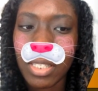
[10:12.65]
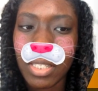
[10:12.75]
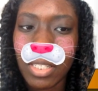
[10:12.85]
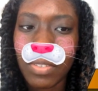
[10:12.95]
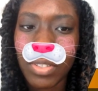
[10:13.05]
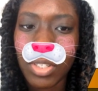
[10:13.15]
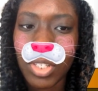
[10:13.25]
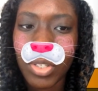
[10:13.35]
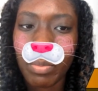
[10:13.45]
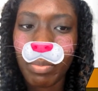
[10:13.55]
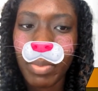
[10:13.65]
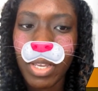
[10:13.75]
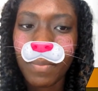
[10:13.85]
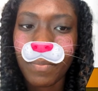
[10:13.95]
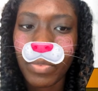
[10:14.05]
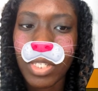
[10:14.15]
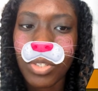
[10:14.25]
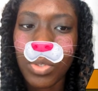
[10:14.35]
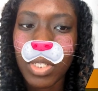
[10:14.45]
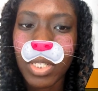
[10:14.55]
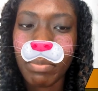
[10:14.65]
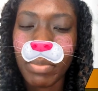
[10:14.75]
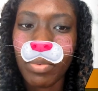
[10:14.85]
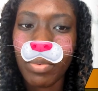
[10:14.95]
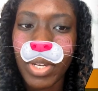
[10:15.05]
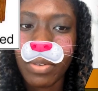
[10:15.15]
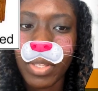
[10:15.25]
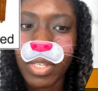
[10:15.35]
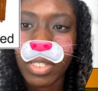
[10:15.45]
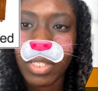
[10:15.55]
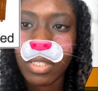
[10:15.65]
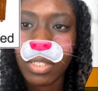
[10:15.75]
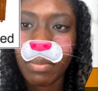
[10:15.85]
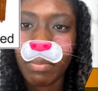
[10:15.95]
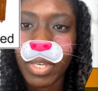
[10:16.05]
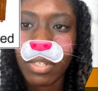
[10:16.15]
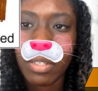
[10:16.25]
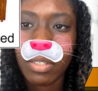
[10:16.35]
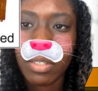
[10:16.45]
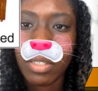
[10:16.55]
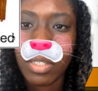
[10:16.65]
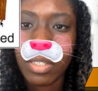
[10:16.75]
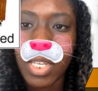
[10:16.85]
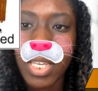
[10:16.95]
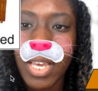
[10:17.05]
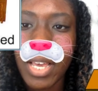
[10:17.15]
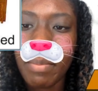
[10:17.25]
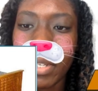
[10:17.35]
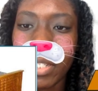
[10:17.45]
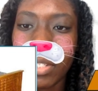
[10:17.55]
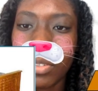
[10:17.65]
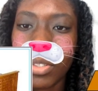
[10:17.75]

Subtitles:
That's a cute bed. It's cool because it has bed written with it. Let's see. Bed. Yeah, that's.